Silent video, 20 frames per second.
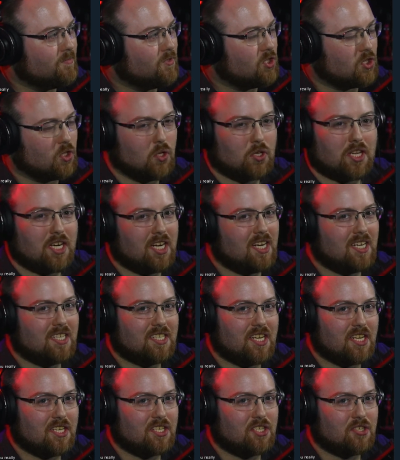Just looking at
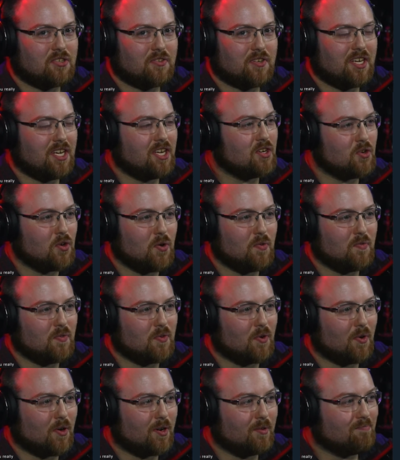his history and
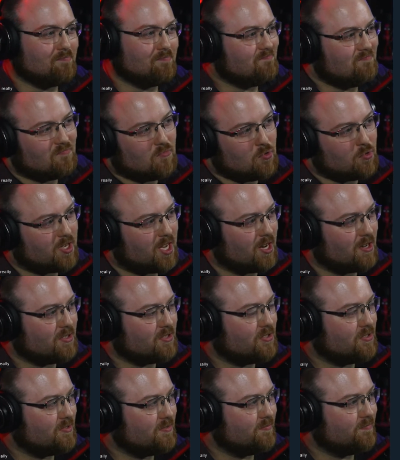goofing on him. Who
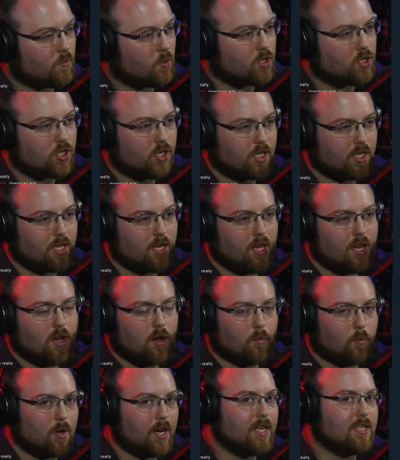cares? Unfortunately,
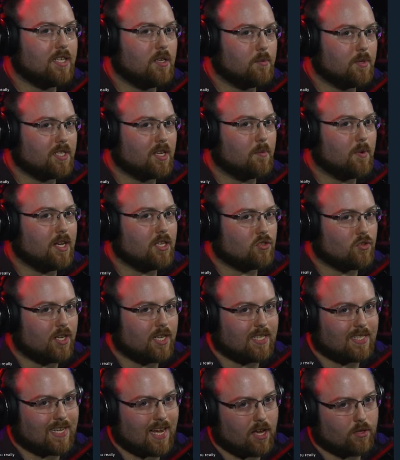what I did was I went and
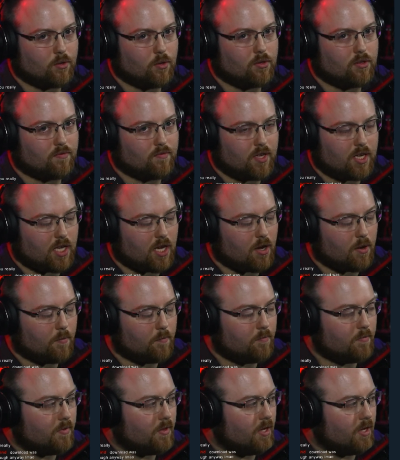tried to download the video.